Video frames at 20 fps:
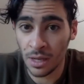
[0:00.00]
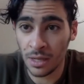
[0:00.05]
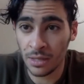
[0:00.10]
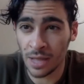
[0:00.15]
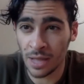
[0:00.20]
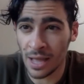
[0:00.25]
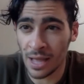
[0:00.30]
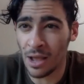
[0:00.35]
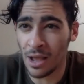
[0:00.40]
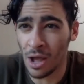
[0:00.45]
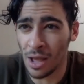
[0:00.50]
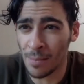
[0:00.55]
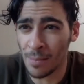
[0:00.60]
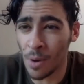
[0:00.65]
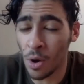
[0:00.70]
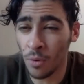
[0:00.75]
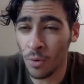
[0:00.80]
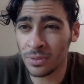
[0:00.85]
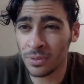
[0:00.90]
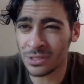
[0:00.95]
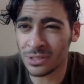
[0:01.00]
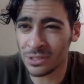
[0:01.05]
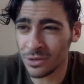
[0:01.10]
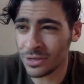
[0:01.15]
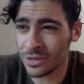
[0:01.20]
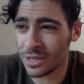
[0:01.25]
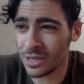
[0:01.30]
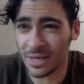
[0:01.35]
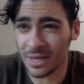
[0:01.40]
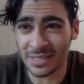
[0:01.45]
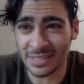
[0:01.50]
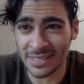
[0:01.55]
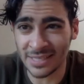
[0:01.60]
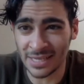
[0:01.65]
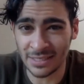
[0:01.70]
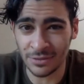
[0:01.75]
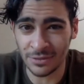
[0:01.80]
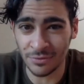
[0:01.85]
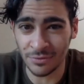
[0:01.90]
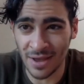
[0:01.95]
I, I'm always looking and
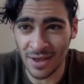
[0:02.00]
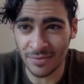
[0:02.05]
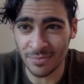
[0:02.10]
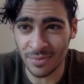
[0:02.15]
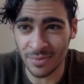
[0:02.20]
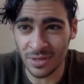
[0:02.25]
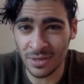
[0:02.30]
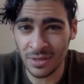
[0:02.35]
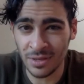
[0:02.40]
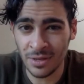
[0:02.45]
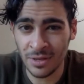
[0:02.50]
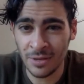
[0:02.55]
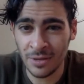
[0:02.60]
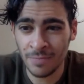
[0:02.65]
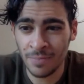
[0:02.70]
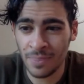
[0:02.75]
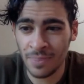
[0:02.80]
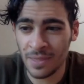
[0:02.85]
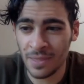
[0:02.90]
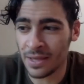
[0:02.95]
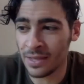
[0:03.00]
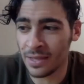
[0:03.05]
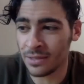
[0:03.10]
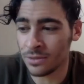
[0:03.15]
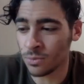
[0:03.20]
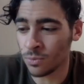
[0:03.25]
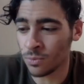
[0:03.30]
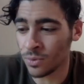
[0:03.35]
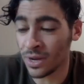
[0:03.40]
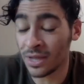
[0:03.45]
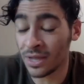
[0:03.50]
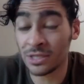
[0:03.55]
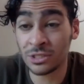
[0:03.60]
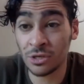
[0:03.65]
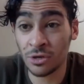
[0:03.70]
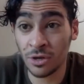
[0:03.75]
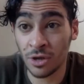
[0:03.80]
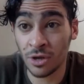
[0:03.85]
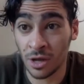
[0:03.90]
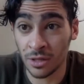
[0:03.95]
assessing around me. And when I
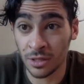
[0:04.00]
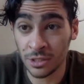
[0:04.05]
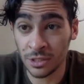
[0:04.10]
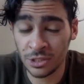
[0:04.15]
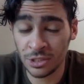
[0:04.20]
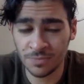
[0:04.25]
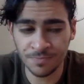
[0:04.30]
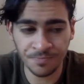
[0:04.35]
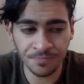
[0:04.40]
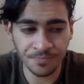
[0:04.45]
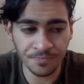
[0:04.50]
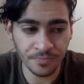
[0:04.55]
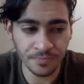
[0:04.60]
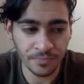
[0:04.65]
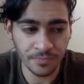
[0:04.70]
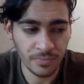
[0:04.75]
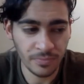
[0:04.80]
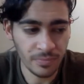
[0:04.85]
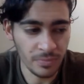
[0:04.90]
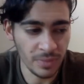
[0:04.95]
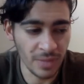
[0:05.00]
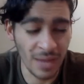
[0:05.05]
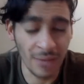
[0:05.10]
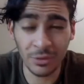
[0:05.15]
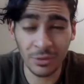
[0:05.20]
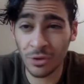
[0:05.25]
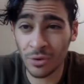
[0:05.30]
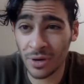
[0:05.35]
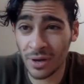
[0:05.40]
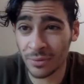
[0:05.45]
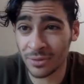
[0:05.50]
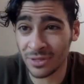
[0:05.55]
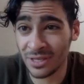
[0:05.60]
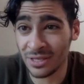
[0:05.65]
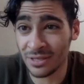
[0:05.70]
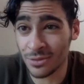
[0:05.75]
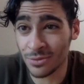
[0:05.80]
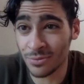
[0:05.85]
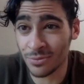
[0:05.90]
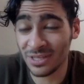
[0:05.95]
started college, I would go and I would
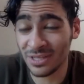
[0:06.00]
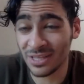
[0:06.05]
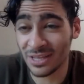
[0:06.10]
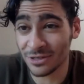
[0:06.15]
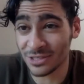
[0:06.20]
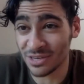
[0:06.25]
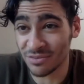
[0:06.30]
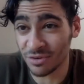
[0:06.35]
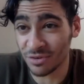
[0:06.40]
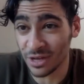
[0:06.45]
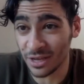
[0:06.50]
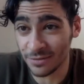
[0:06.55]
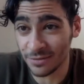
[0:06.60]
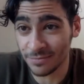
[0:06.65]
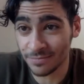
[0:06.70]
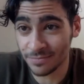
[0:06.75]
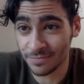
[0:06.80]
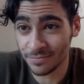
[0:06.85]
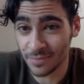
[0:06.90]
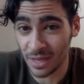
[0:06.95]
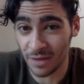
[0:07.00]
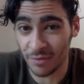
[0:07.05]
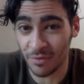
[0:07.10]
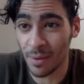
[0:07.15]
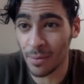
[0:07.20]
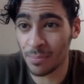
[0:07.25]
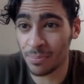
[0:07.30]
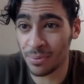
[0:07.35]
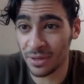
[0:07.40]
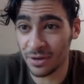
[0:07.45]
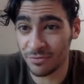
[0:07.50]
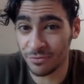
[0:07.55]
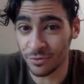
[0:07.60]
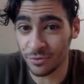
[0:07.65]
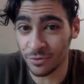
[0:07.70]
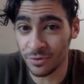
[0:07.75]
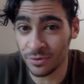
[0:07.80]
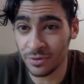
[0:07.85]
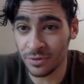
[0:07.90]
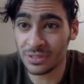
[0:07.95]
eat three dinners every night. I'd grab a plate of
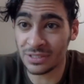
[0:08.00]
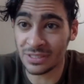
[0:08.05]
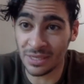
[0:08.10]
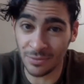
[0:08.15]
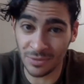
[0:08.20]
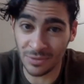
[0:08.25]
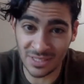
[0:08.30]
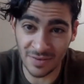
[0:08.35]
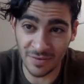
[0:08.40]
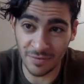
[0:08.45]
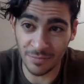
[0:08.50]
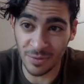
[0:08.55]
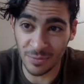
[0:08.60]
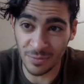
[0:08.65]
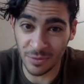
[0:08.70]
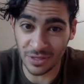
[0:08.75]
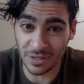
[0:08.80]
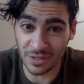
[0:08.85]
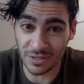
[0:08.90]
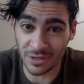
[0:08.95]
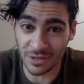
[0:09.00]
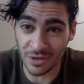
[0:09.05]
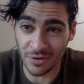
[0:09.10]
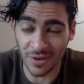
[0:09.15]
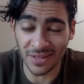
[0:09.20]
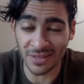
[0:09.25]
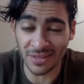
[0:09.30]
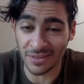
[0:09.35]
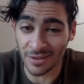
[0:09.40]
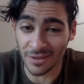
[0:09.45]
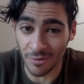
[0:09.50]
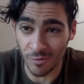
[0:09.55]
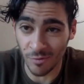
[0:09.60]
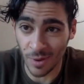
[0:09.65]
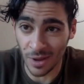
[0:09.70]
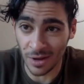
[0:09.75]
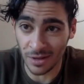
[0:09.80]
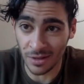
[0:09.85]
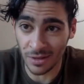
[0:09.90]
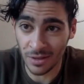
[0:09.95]
food, sit with seven people I didn't know, get to know
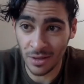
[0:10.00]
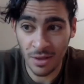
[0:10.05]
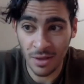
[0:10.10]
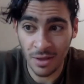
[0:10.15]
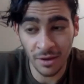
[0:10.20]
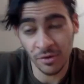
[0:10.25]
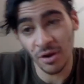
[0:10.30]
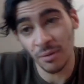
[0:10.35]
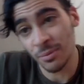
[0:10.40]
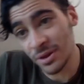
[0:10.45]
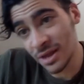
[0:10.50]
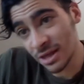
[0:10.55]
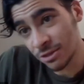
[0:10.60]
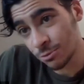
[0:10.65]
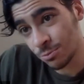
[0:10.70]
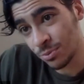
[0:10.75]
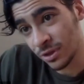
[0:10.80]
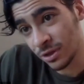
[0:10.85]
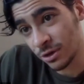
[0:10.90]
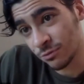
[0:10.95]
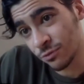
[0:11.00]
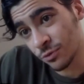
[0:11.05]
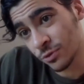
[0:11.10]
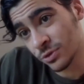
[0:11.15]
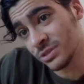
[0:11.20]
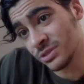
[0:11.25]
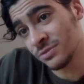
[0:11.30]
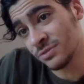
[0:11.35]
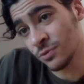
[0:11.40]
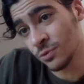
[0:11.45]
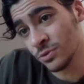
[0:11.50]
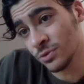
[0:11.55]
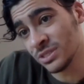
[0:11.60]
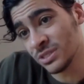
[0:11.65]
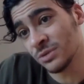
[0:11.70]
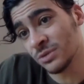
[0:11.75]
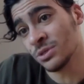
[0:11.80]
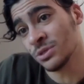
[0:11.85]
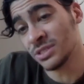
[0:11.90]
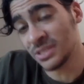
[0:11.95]
everybody, grab another plate of food,
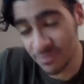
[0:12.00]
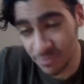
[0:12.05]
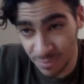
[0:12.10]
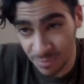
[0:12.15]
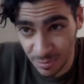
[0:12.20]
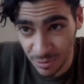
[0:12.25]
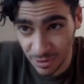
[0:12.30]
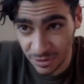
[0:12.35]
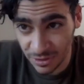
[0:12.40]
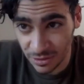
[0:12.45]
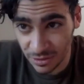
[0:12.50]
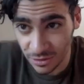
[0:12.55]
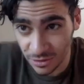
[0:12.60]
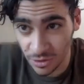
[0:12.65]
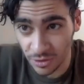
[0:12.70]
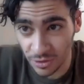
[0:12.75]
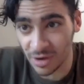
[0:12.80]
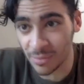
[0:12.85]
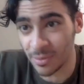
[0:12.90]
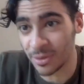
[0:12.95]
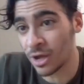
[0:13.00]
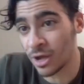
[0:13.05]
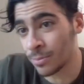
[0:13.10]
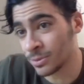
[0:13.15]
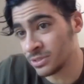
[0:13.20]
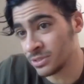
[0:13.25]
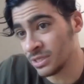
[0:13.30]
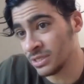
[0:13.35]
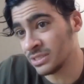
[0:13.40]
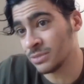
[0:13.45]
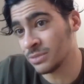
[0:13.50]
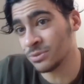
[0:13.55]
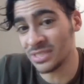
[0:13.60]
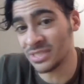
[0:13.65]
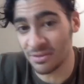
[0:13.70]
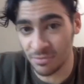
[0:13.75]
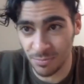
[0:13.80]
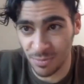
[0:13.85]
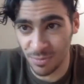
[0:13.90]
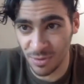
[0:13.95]
sit with seven people I didn't know, grab a cup of tea, sit with
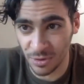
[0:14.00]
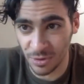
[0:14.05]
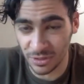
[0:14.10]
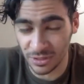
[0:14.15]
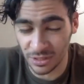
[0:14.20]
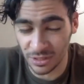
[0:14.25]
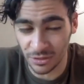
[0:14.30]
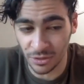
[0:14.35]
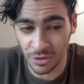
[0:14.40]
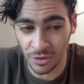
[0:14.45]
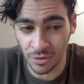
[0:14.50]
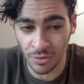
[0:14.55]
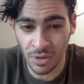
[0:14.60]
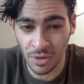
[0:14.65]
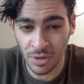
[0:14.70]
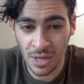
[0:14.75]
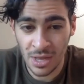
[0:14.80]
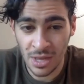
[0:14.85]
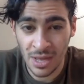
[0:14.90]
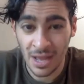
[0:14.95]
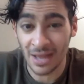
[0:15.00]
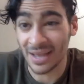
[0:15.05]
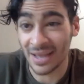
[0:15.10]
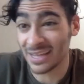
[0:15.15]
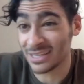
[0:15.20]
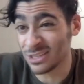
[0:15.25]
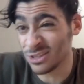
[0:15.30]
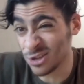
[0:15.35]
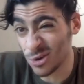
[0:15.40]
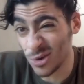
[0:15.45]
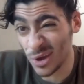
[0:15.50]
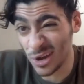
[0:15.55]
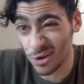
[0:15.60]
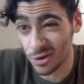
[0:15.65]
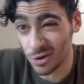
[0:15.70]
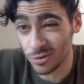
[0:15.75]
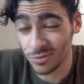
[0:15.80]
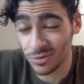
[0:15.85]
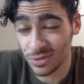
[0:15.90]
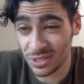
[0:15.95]
seven people I didn't know. I got to know, I don't
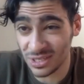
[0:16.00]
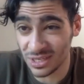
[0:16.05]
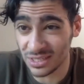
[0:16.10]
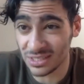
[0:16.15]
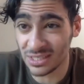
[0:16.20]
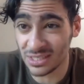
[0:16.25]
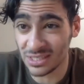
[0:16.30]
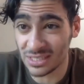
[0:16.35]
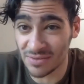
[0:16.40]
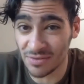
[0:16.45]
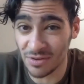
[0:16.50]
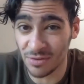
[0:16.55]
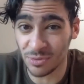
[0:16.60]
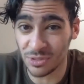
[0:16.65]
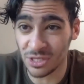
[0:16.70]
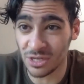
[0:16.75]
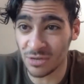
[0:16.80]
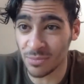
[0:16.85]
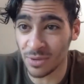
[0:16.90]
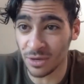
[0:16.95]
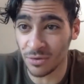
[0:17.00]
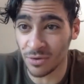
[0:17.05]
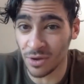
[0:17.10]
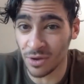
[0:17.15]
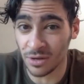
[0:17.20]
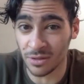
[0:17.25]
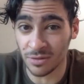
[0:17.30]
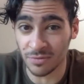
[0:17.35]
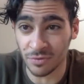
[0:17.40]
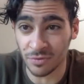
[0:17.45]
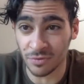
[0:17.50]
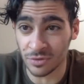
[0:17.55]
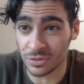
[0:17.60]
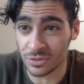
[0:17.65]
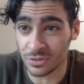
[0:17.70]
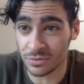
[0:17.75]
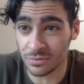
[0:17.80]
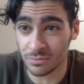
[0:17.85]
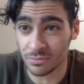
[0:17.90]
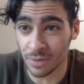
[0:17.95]
know, 60, 70% of my grade in the
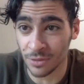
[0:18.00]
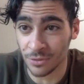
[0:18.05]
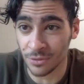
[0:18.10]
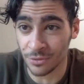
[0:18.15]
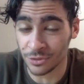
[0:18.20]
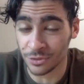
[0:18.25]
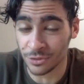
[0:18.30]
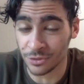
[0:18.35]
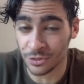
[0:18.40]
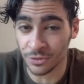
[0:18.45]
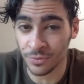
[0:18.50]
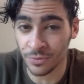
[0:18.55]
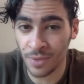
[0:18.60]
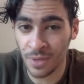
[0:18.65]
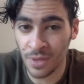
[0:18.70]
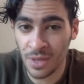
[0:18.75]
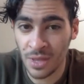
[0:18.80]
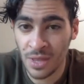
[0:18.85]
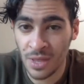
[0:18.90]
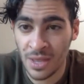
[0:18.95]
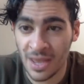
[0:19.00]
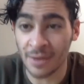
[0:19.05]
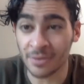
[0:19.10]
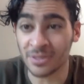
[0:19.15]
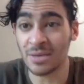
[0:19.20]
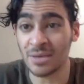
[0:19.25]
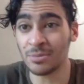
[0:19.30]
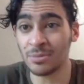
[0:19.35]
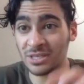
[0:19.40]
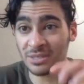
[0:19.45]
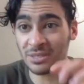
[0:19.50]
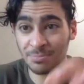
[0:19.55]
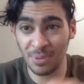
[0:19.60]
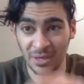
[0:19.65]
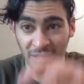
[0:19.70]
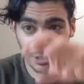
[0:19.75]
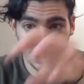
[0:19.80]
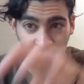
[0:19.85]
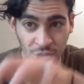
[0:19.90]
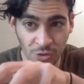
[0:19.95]
first month or two. And I was able to
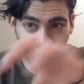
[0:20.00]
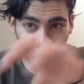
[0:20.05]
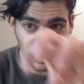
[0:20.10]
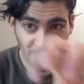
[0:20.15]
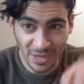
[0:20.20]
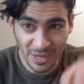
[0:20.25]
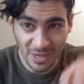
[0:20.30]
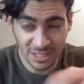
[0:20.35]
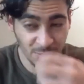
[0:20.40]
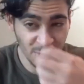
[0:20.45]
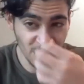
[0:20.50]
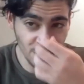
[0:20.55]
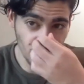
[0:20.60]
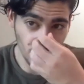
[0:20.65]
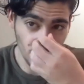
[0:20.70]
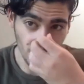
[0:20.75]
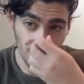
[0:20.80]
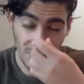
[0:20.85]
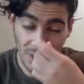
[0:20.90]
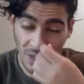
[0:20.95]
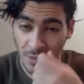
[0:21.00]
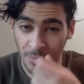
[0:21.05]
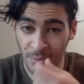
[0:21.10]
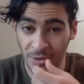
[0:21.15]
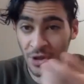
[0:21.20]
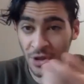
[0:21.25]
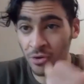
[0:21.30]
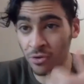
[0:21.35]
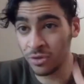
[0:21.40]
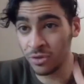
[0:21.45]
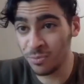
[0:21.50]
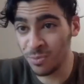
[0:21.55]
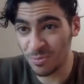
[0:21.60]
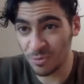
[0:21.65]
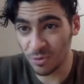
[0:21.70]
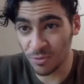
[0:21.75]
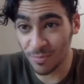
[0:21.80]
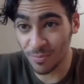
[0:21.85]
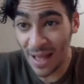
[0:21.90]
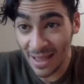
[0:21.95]
pick and choose the best people but not only
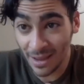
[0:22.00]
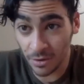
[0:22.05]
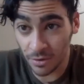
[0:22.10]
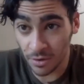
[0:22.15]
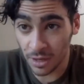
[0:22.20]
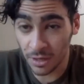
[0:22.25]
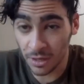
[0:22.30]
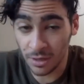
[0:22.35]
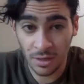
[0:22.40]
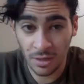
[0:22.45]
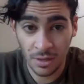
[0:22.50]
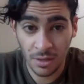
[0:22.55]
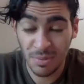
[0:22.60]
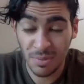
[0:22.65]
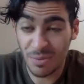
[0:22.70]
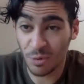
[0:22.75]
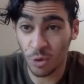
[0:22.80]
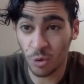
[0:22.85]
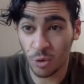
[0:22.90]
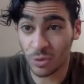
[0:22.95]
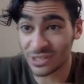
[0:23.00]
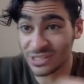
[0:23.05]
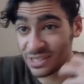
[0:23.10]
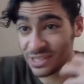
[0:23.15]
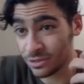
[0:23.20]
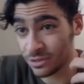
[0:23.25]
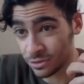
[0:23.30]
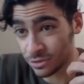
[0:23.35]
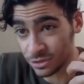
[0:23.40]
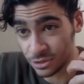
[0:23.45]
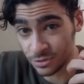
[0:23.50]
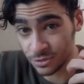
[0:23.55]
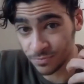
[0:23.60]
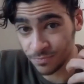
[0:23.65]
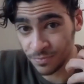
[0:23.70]
people in my grade, people who were seniors.